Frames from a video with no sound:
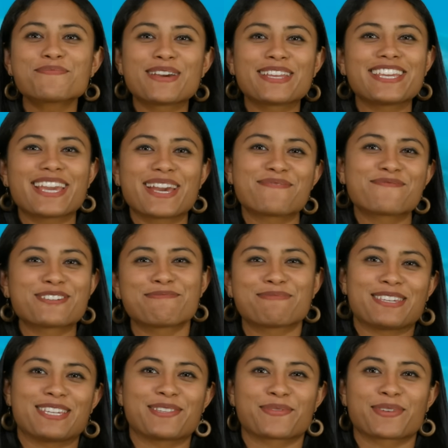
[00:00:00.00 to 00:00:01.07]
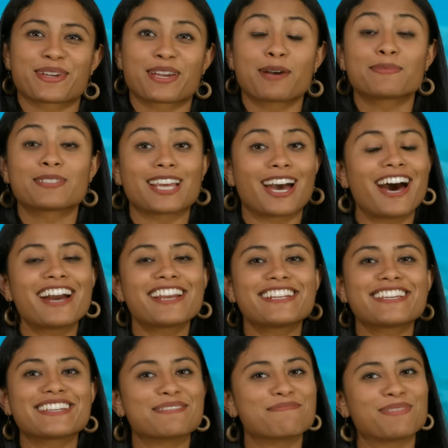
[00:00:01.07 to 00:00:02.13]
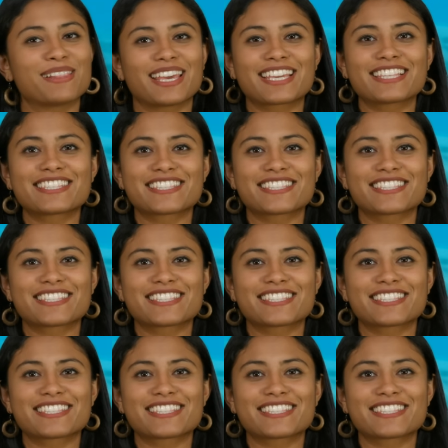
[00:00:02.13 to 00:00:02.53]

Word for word: many M V Ps when it comes to hiding in plain